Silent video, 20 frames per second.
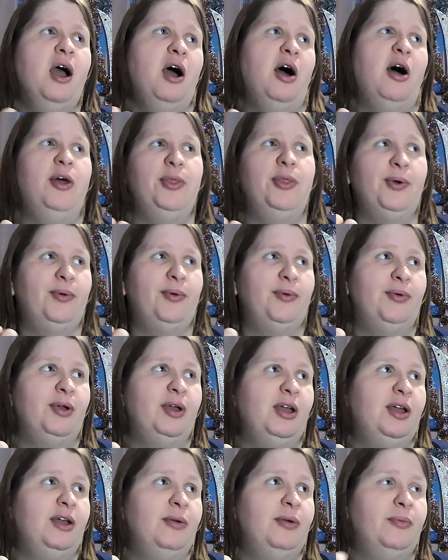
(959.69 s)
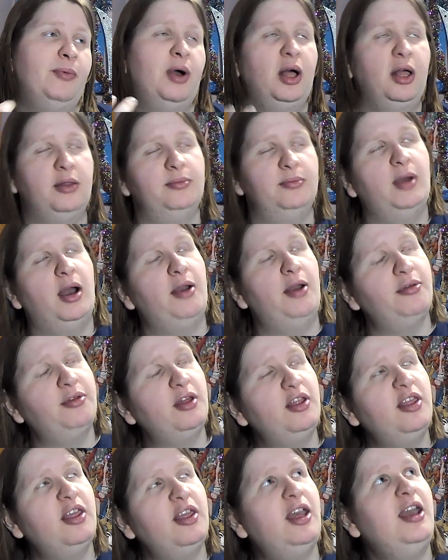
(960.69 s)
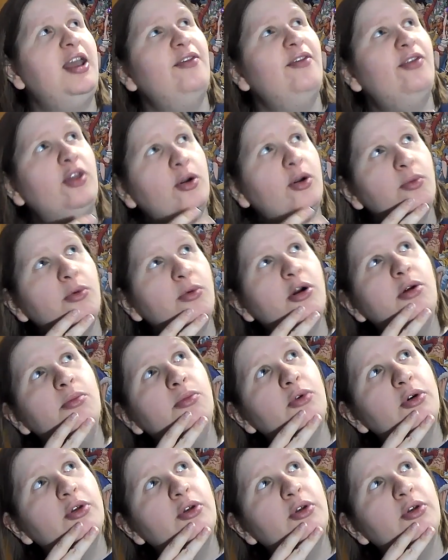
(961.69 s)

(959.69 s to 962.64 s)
Although, well, I was going to say, if there were more